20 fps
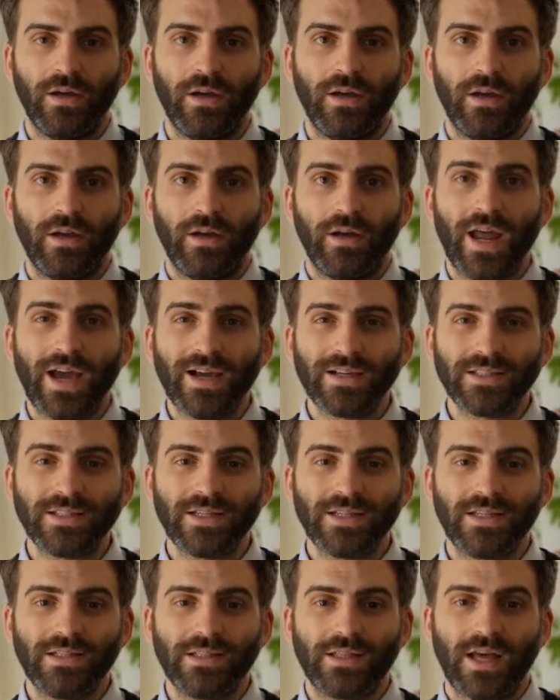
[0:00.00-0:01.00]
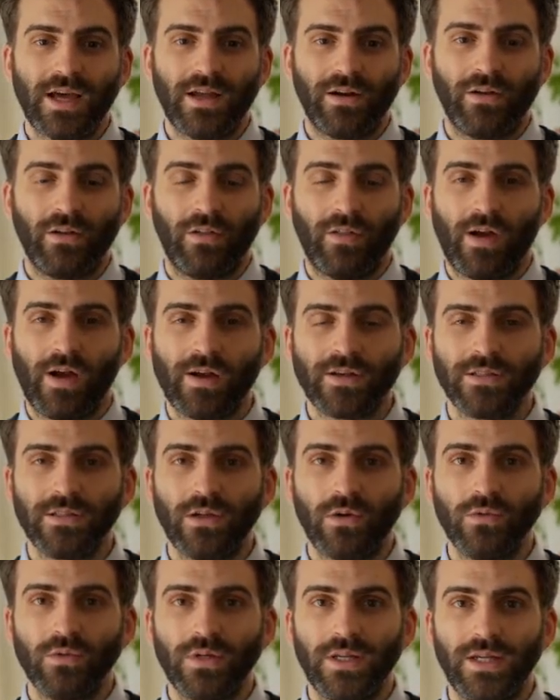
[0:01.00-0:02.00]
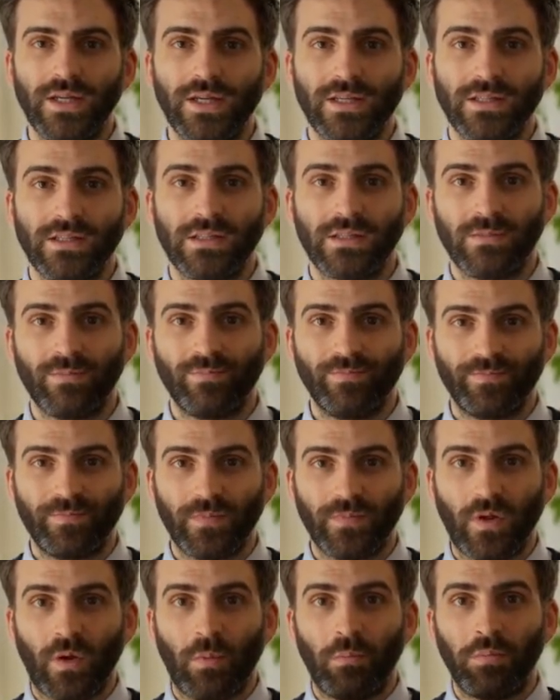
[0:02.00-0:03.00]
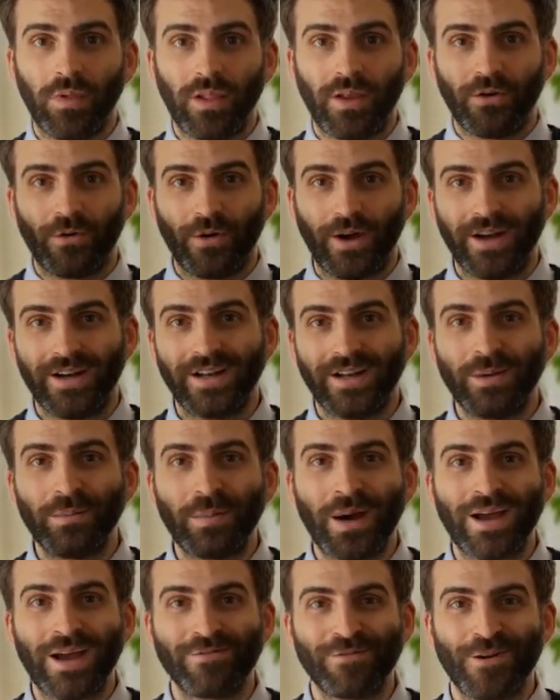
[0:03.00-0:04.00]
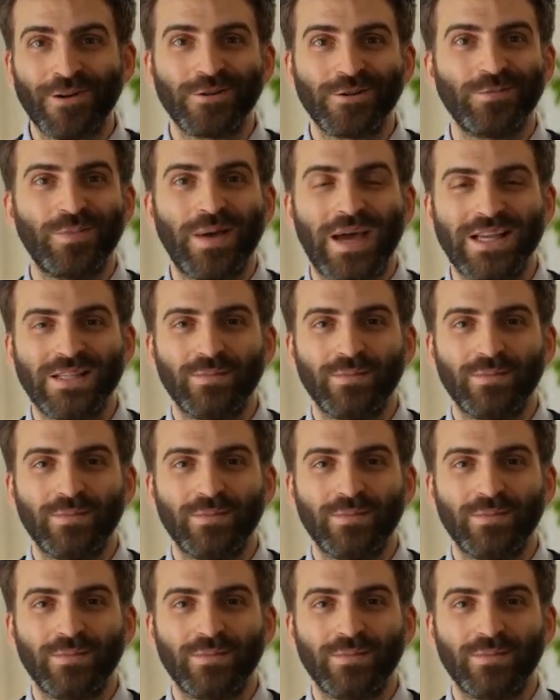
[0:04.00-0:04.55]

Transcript: Next is that naloxone is obliterated by first-pass